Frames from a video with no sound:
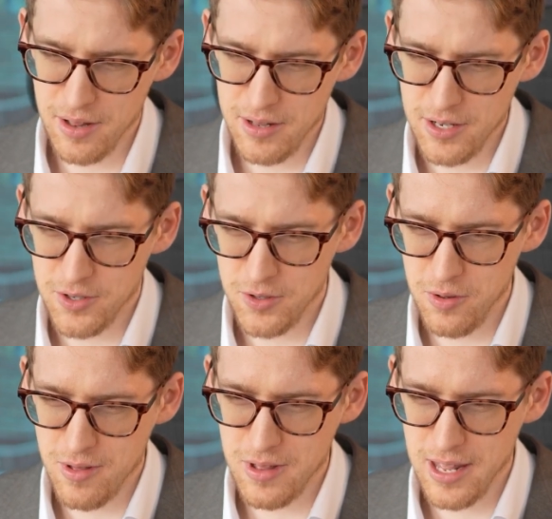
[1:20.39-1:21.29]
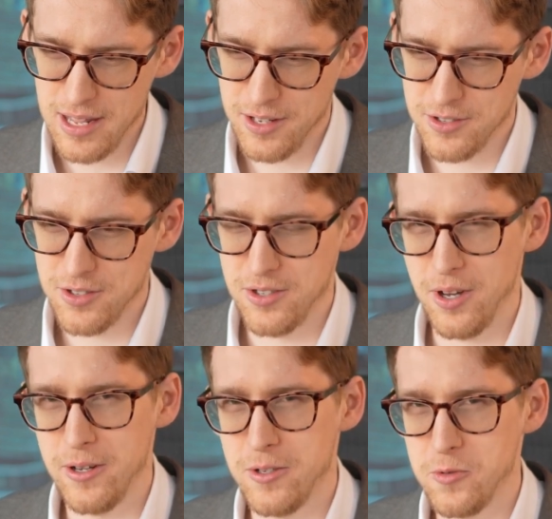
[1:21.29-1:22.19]
these two things
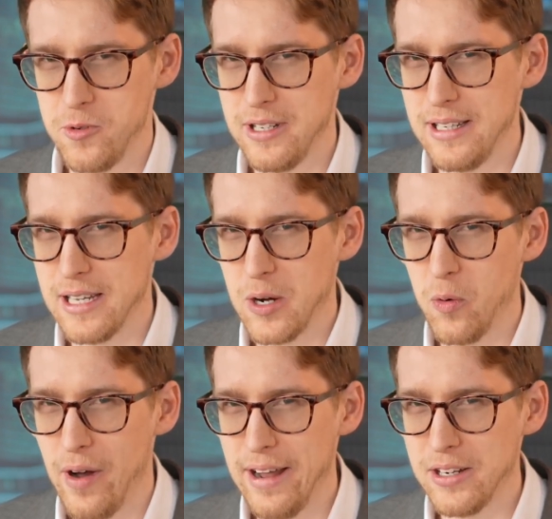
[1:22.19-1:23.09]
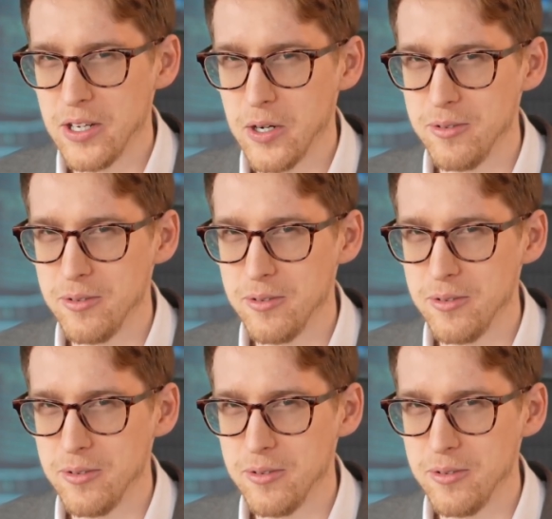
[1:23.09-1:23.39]
don't really quite go